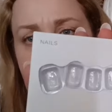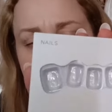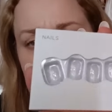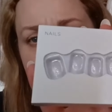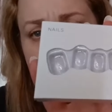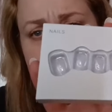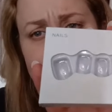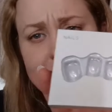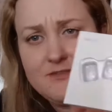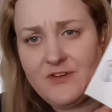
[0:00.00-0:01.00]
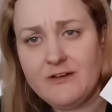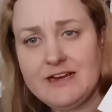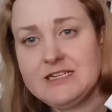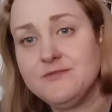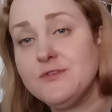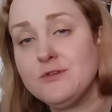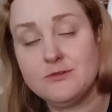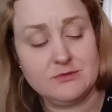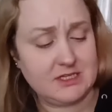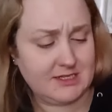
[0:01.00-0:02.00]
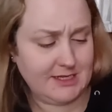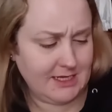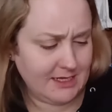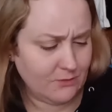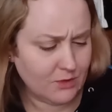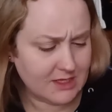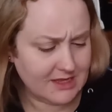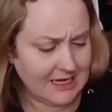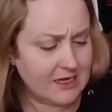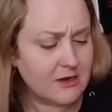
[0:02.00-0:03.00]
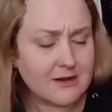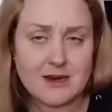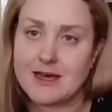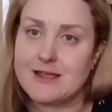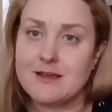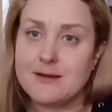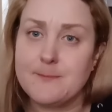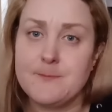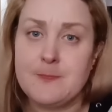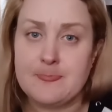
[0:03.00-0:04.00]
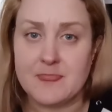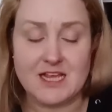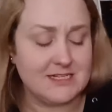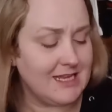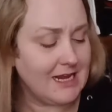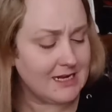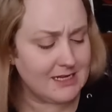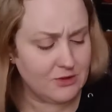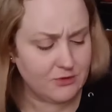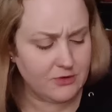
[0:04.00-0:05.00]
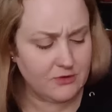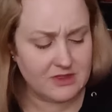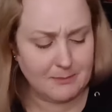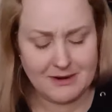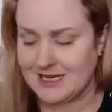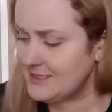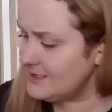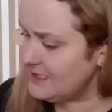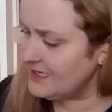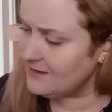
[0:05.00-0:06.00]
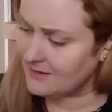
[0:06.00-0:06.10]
nails. It's very difficult to see what they look like exactly through the plastic.